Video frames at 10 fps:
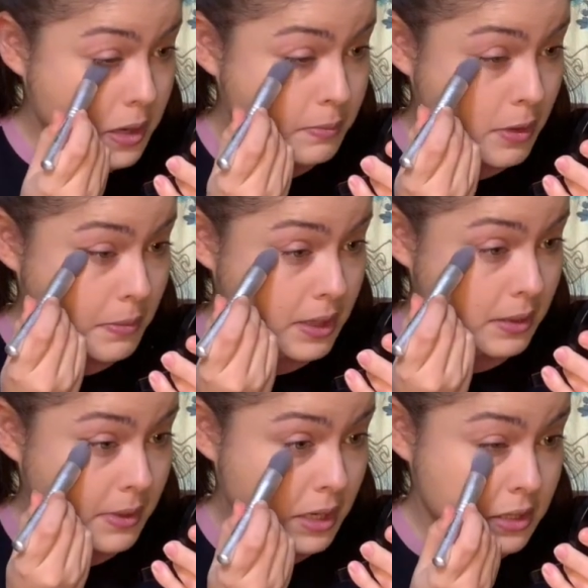I'll just pop a
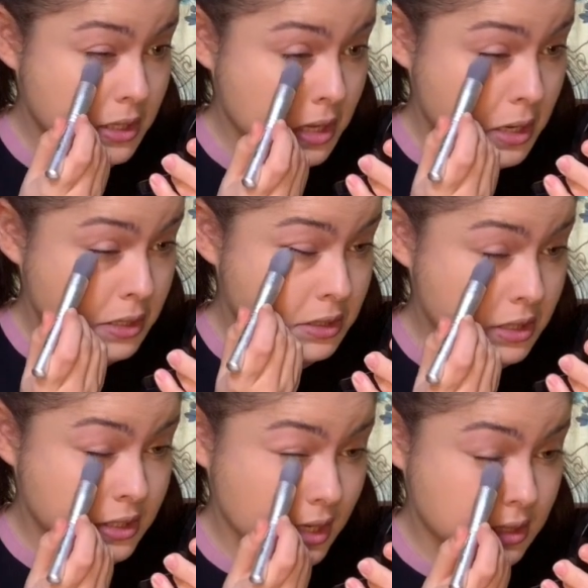little bit under the eyes
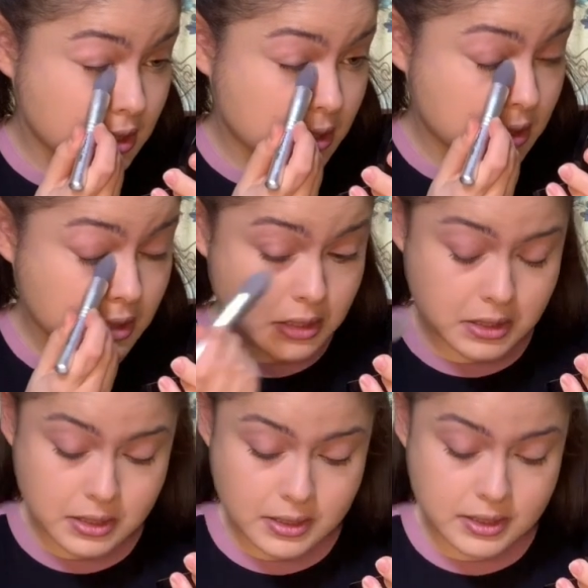to set it.
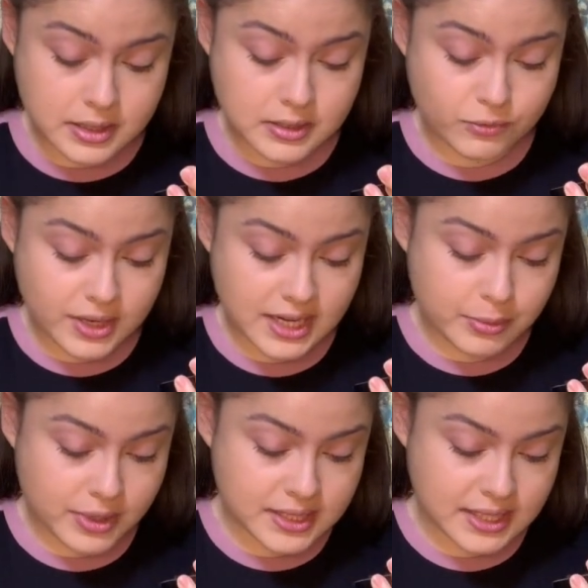And just really
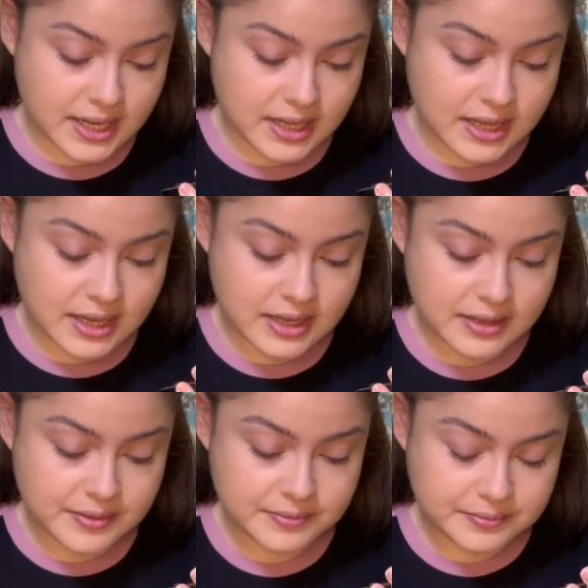press it in there.
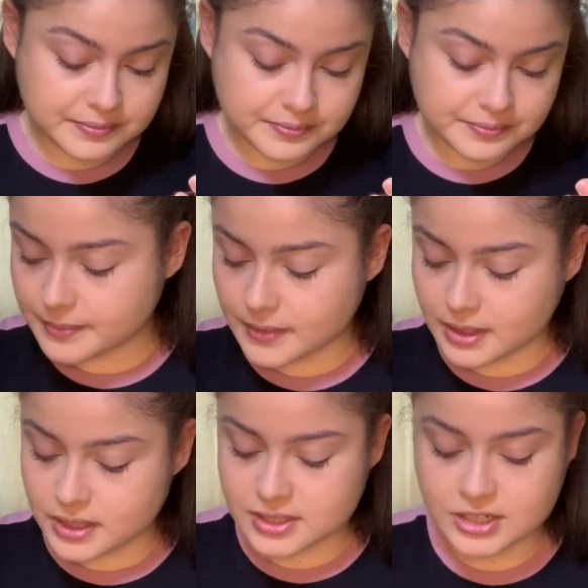
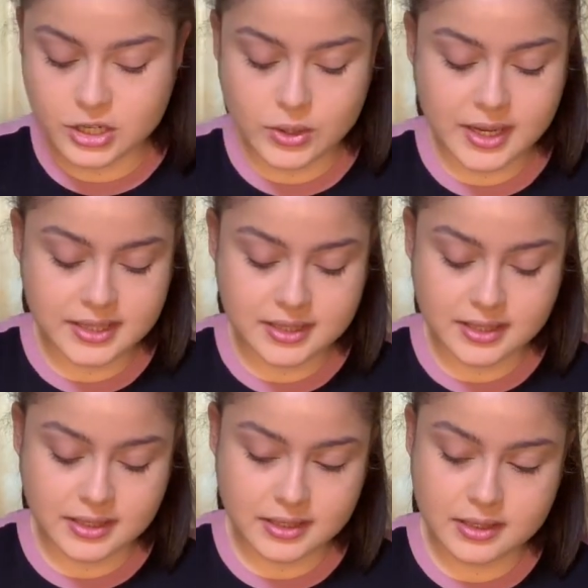Because I don't like
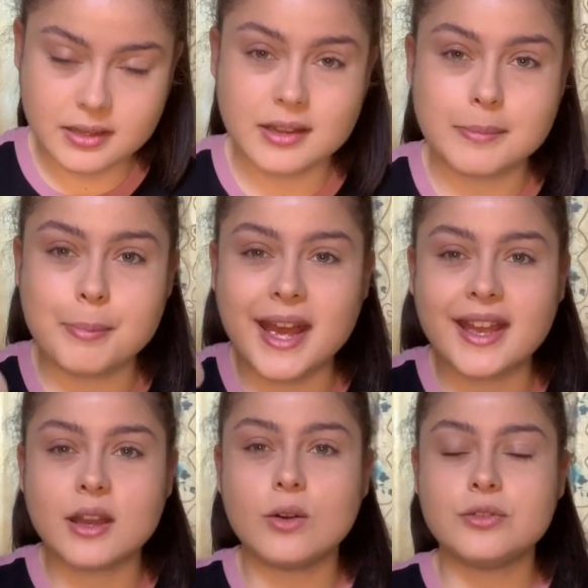to
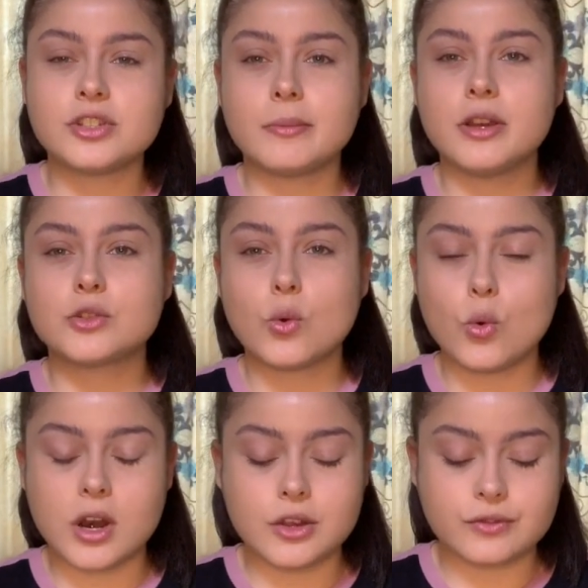pack it on so much
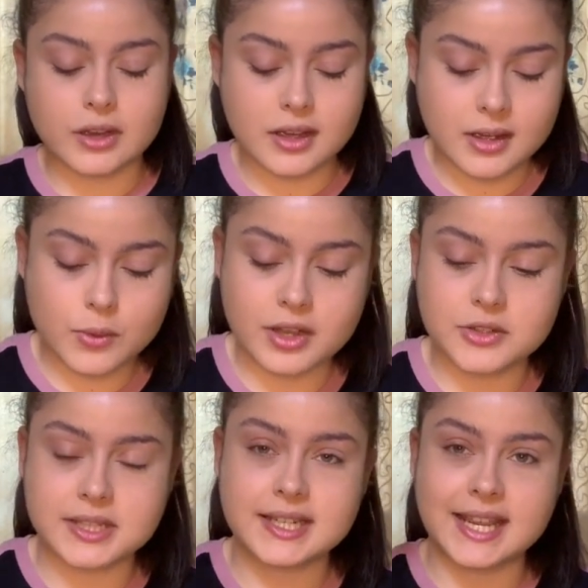all over, what I
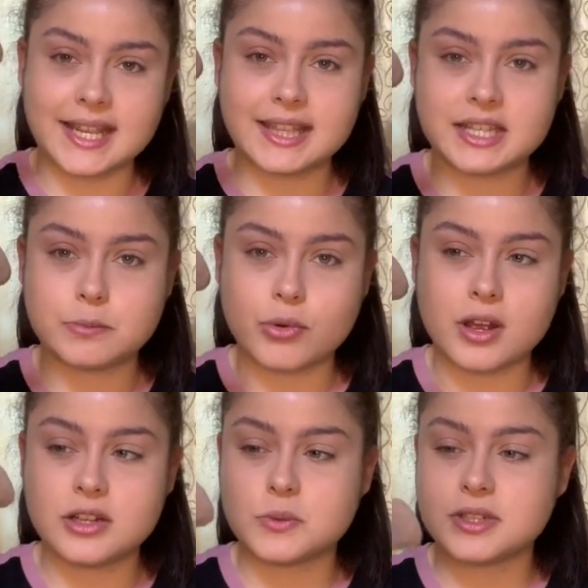do is I take this
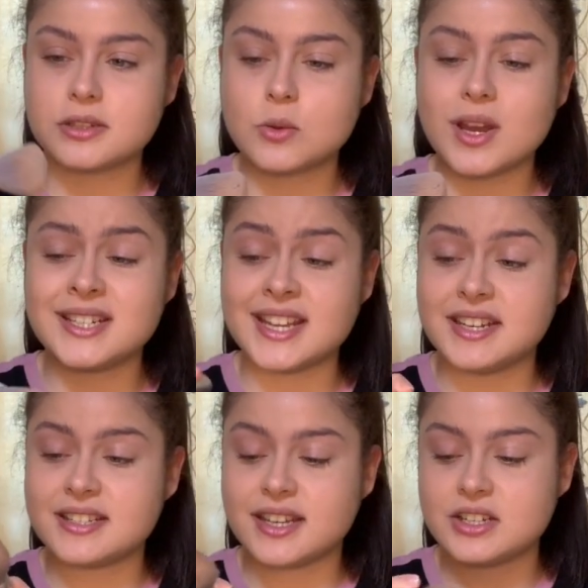brush, which is quite
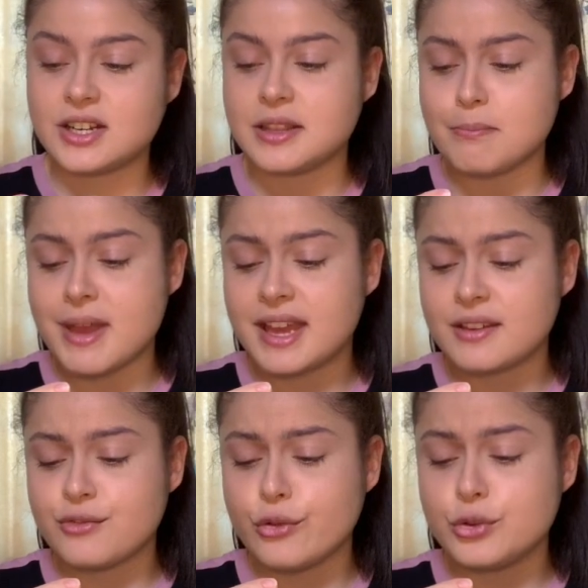dense actually, the
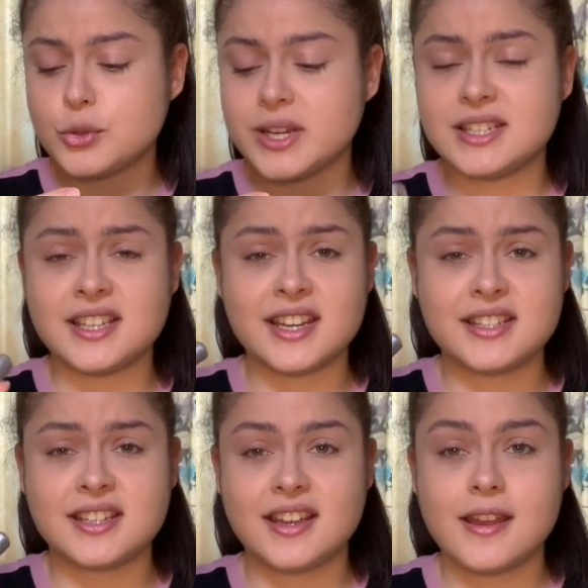MAC 420
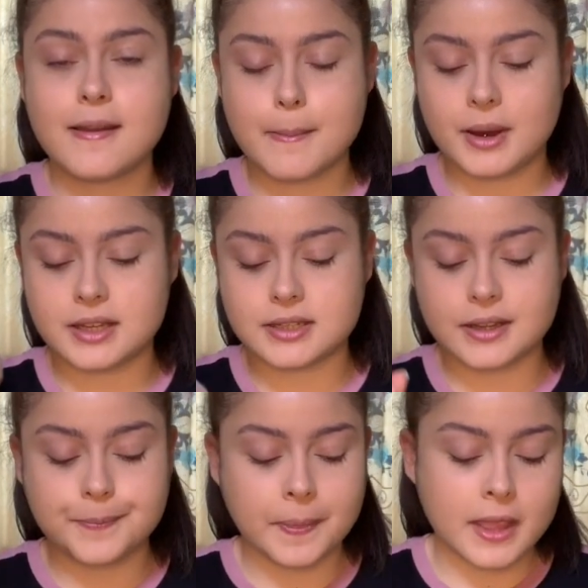SE, what is it?